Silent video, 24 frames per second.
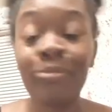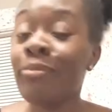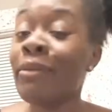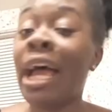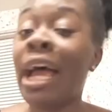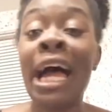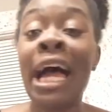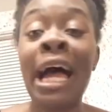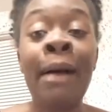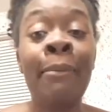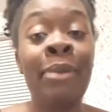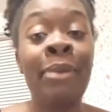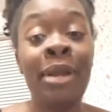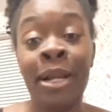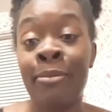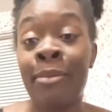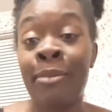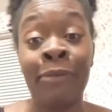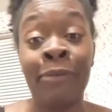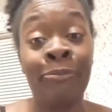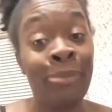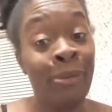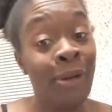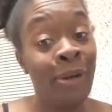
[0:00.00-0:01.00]
I've been in
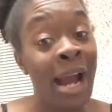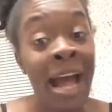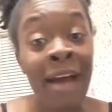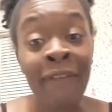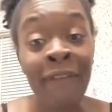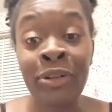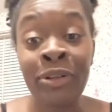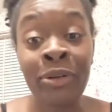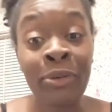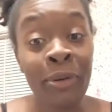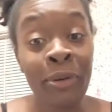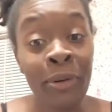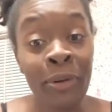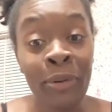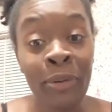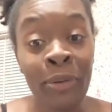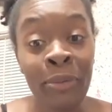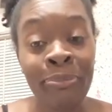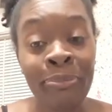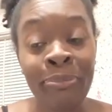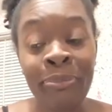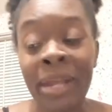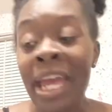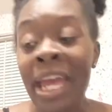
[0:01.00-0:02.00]
my private
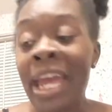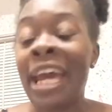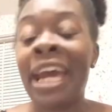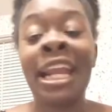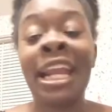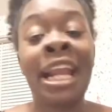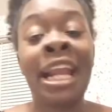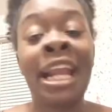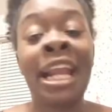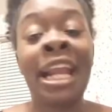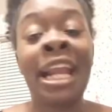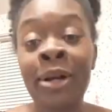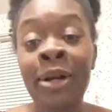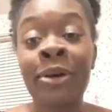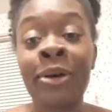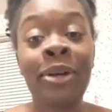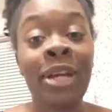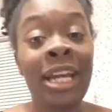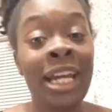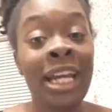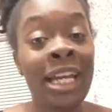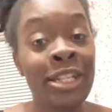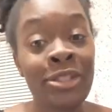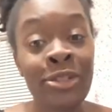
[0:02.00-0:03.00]
group. And I've been
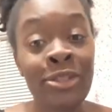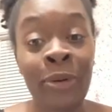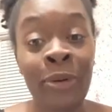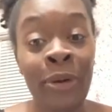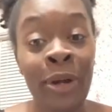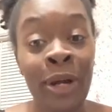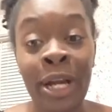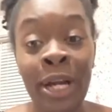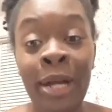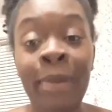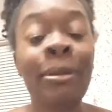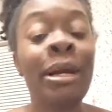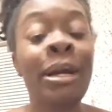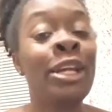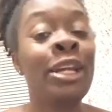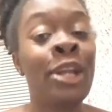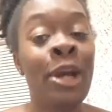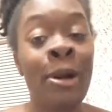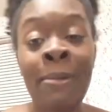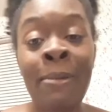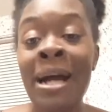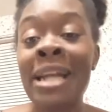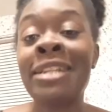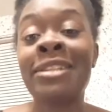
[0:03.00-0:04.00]
on Instagram.
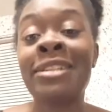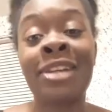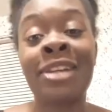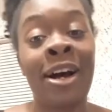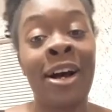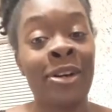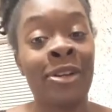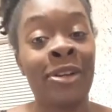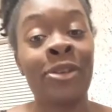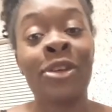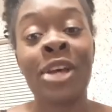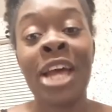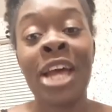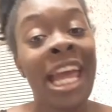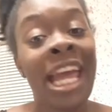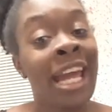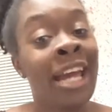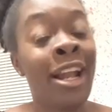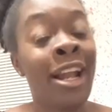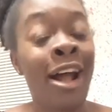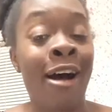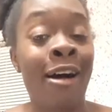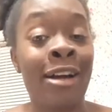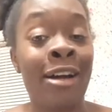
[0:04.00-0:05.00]
And nobody talked
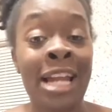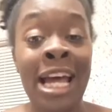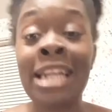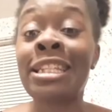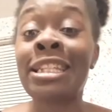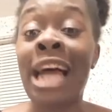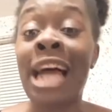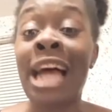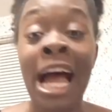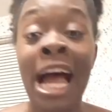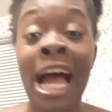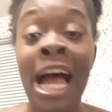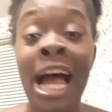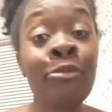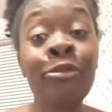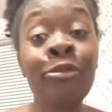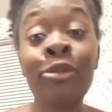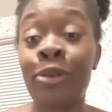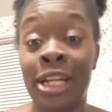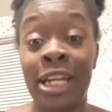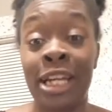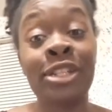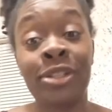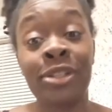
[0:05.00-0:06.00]
at all. That's why I'm
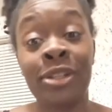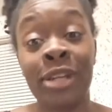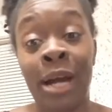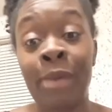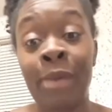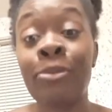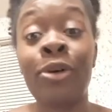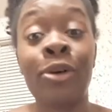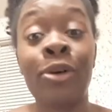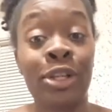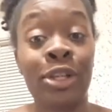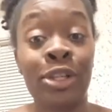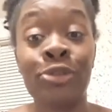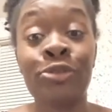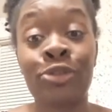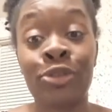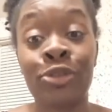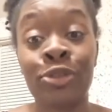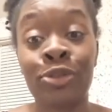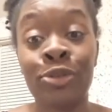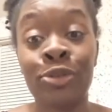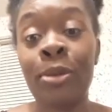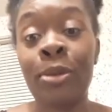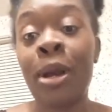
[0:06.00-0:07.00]
going to
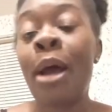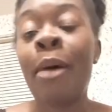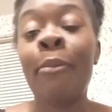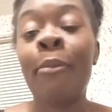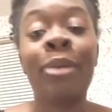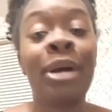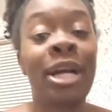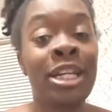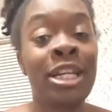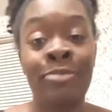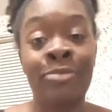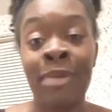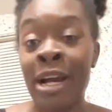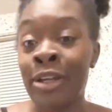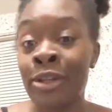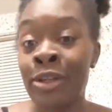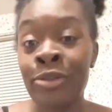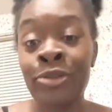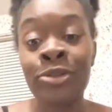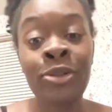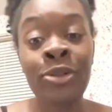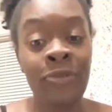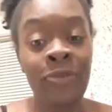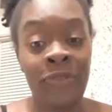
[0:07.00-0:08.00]
YouTube because my
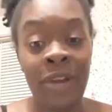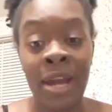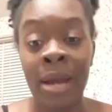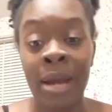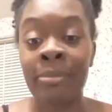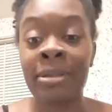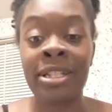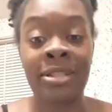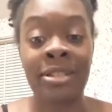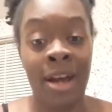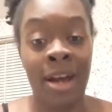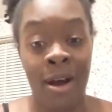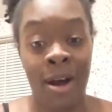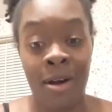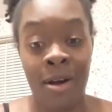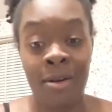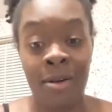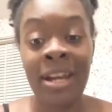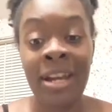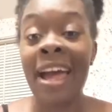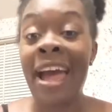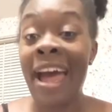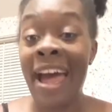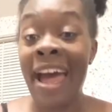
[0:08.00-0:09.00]
YouTube family
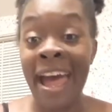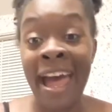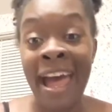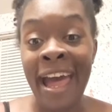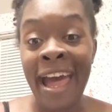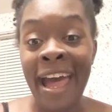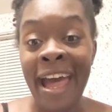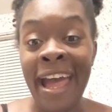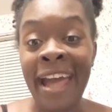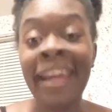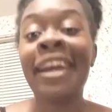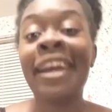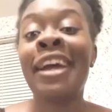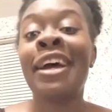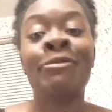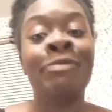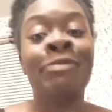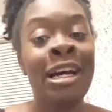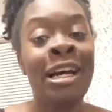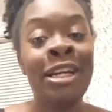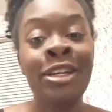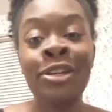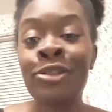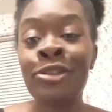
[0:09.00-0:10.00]
talk. Hey,
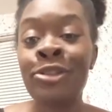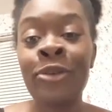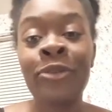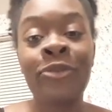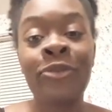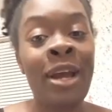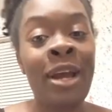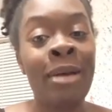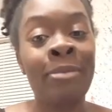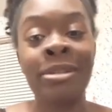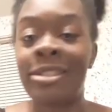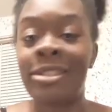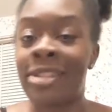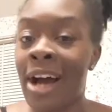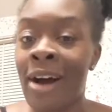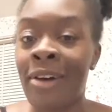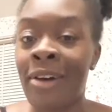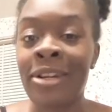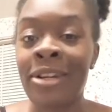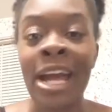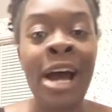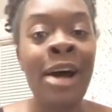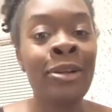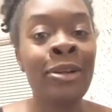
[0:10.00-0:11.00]
my YouTube family
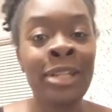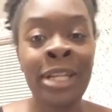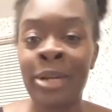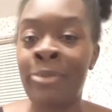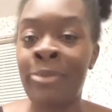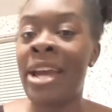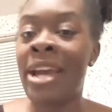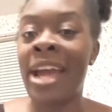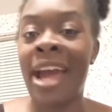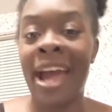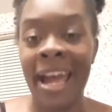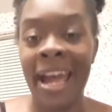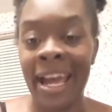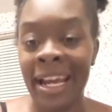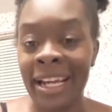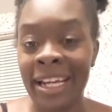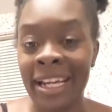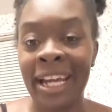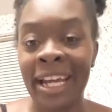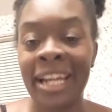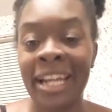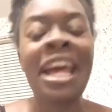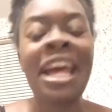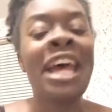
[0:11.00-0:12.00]
talk. They don't leave me
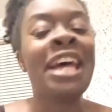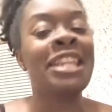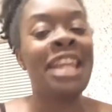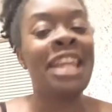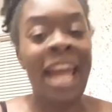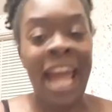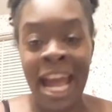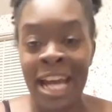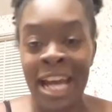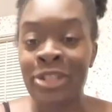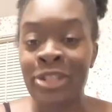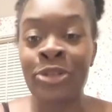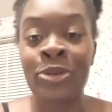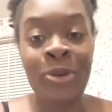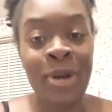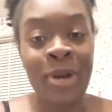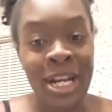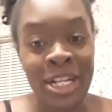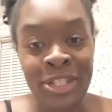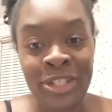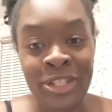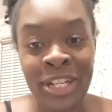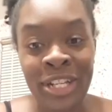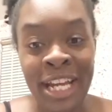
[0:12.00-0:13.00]
hanging. They ask
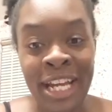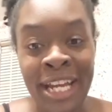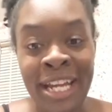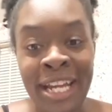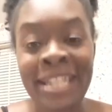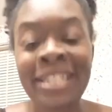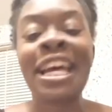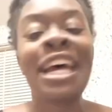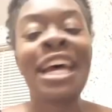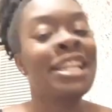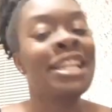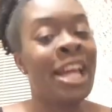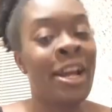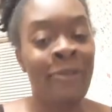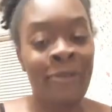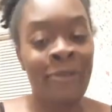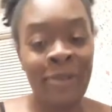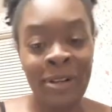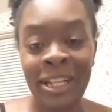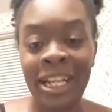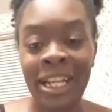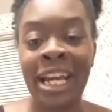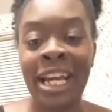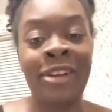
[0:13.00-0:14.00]
questions. They
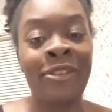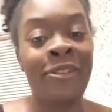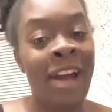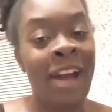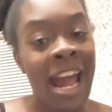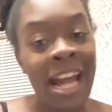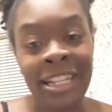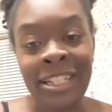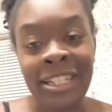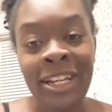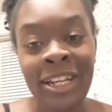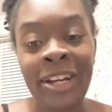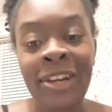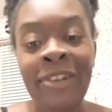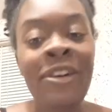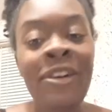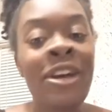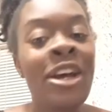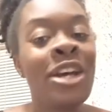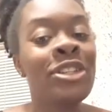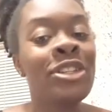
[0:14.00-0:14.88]
really interactive.